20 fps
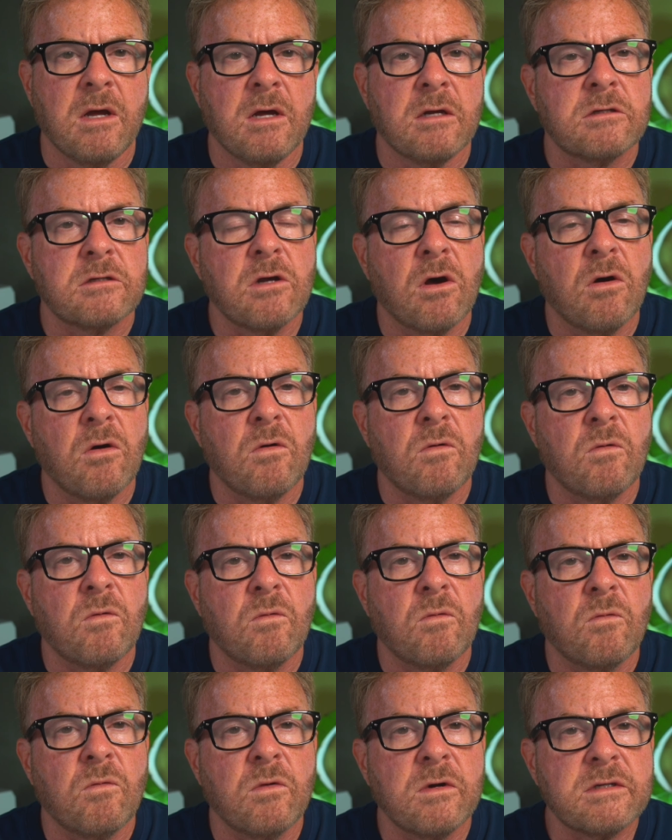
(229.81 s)
So,
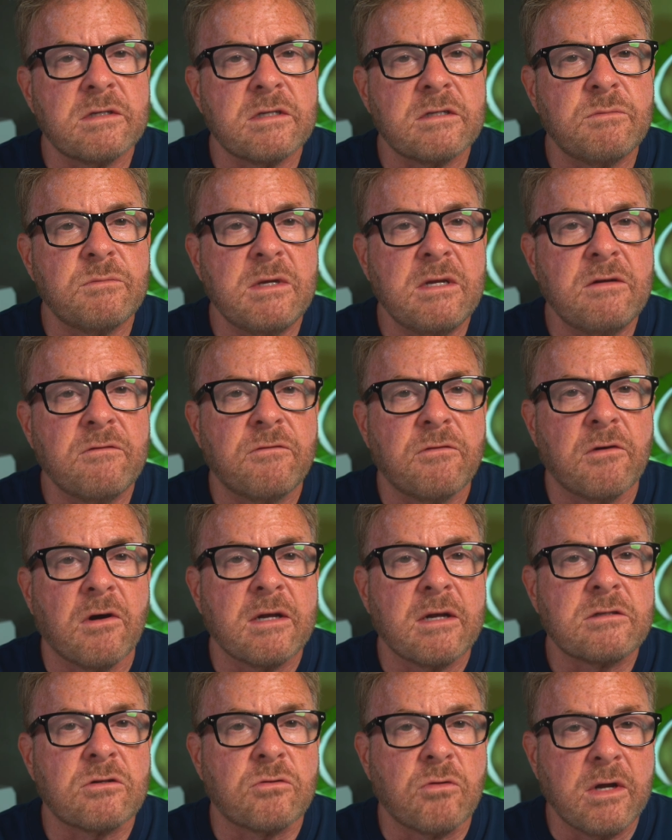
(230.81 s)
what does this mean for
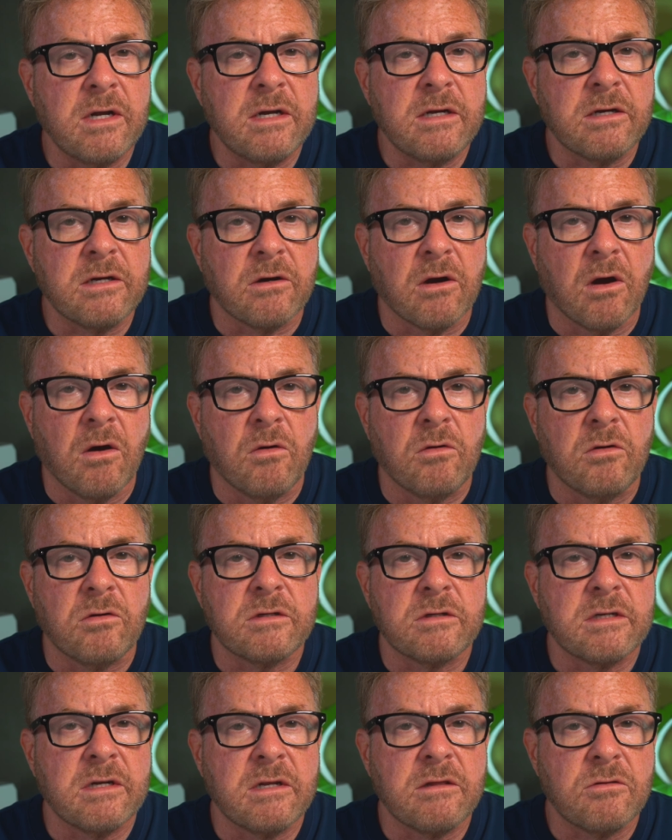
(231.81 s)
us Grenadier
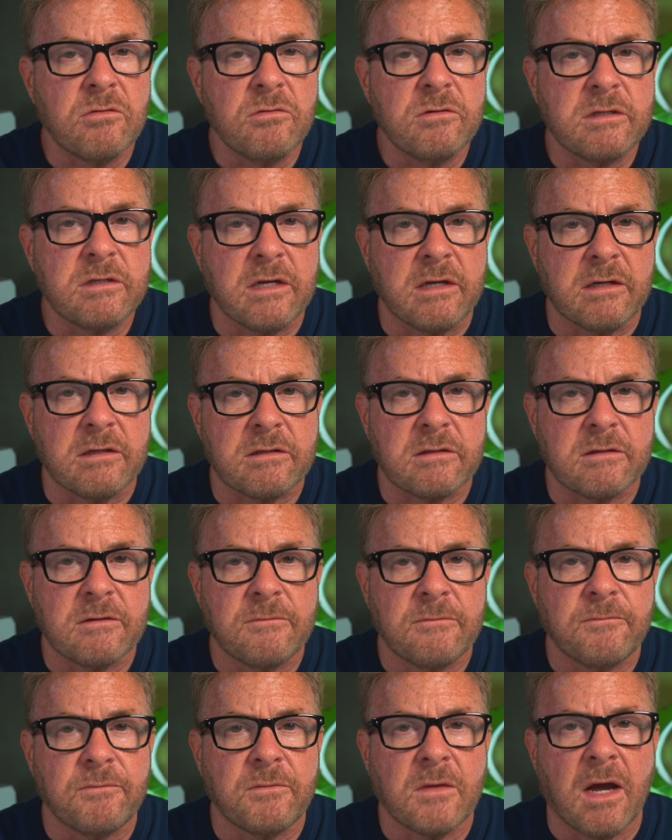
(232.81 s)
owners and enthusiasts?
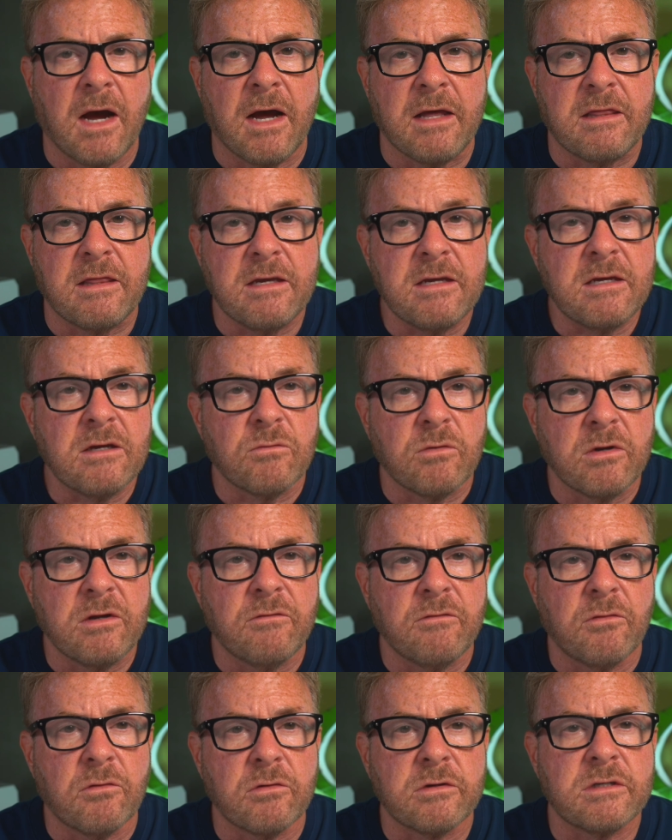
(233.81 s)
I think it
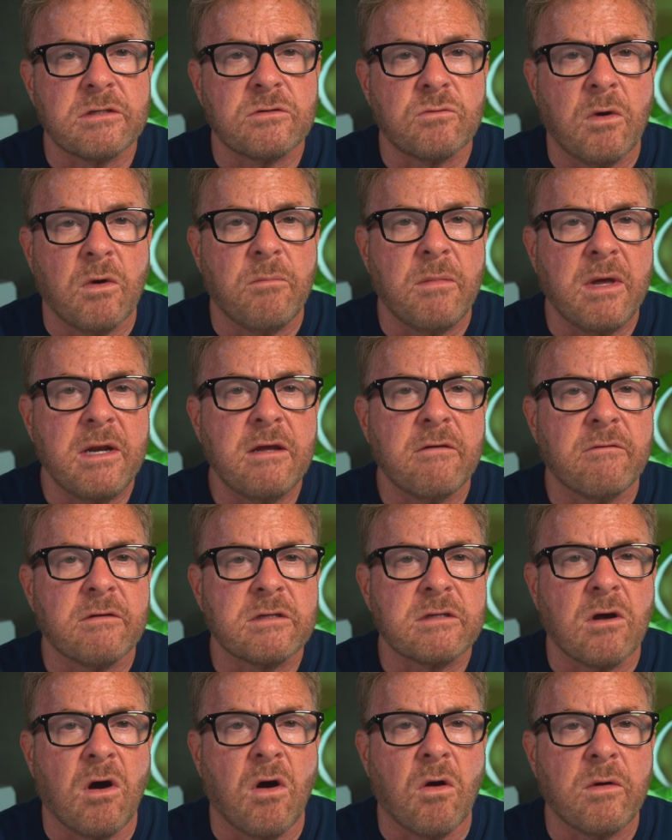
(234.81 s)
reinforces what many of
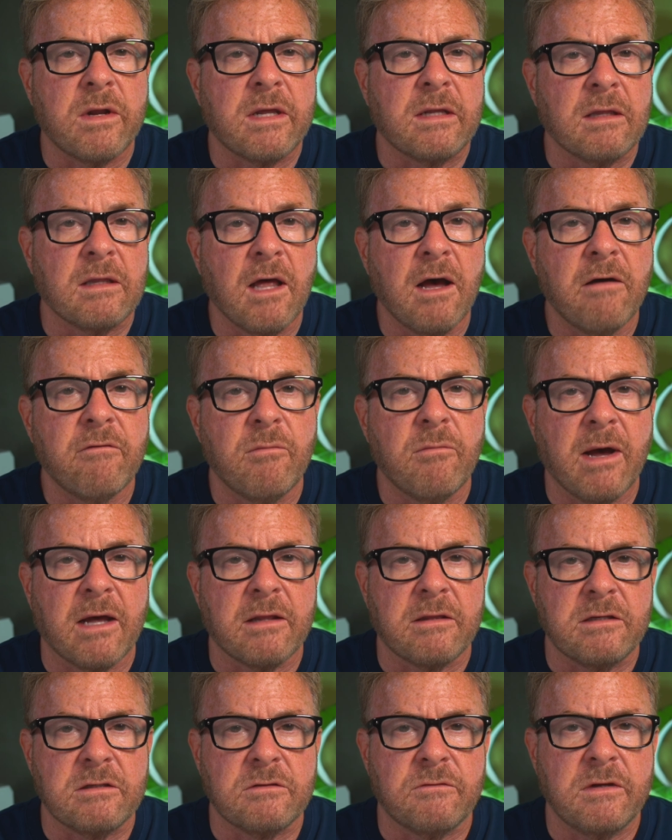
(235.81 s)
us already love about
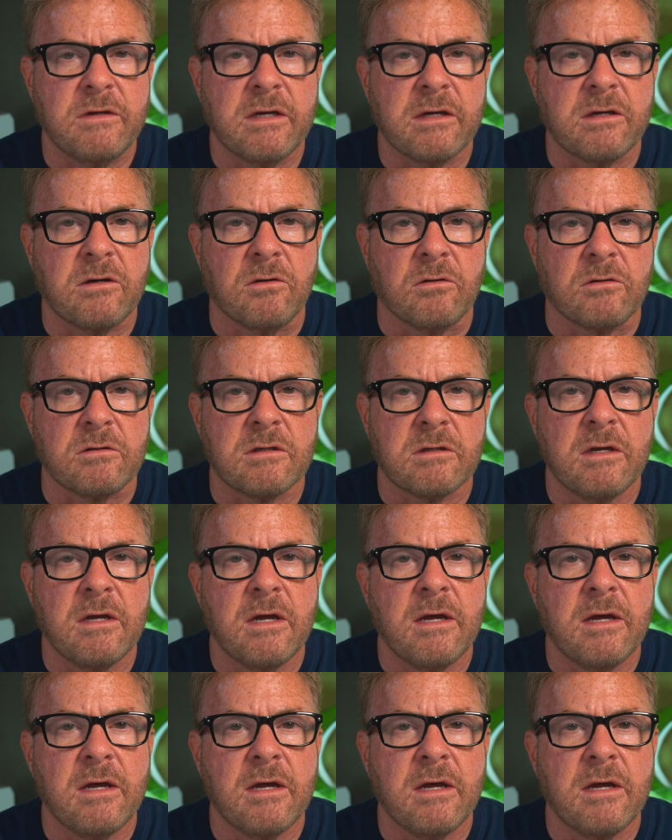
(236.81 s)
these vehicles.